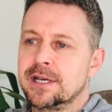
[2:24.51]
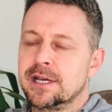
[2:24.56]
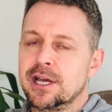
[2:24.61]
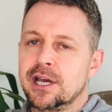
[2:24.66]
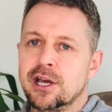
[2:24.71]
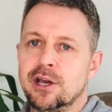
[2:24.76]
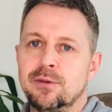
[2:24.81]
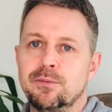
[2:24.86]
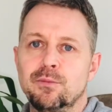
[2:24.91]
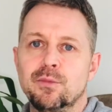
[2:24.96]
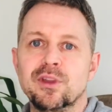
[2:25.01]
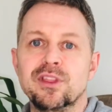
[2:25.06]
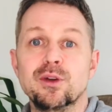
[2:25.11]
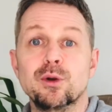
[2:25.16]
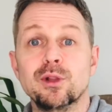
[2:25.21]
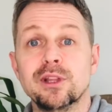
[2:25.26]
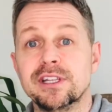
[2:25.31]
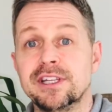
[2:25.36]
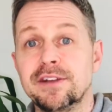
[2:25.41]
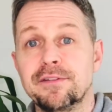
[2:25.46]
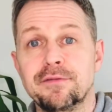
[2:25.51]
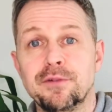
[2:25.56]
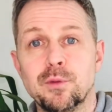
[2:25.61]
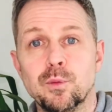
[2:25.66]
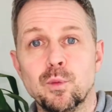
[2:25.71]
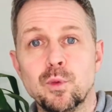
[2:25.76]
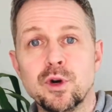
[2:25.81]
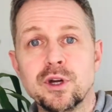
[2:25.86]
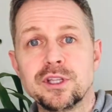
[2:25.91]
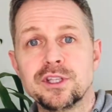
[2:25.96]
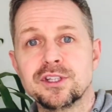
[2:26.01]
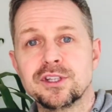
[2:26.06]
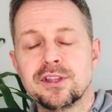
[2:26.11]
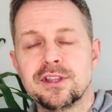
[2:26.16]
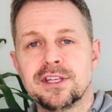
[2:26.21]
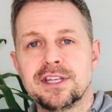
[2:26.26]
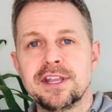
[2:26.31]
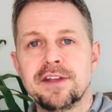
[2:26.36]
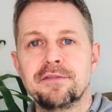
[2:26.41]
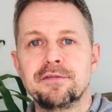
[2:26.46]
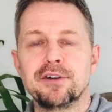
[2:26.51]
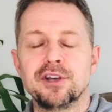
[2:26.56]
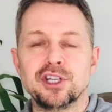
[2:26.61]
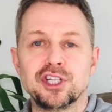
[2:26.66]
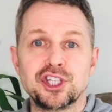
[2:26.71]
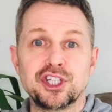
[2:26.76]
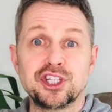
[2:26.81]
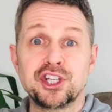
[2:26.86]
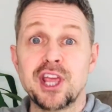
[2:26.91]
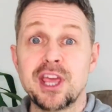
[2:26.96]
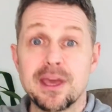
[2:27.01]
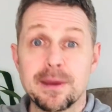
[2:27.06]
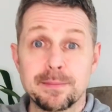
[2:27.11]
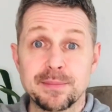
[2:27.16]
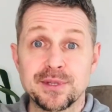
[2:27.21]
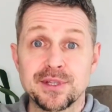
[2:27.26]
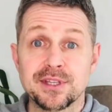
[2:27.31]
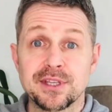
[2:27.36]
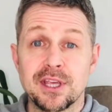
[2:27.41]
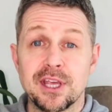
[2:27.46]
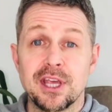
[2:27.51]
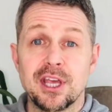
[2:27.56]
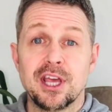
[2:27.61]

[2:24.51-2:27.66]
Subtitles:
with all the different woods and the different shapes